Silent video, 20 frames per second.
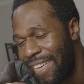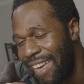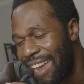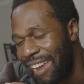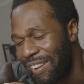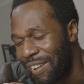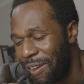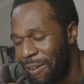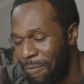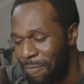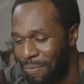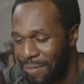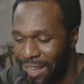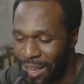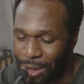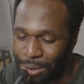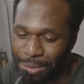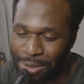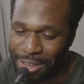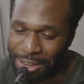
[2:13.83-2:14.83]
I know,
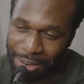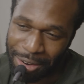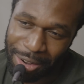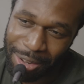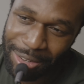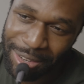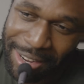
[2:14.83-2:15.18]
I'll be here all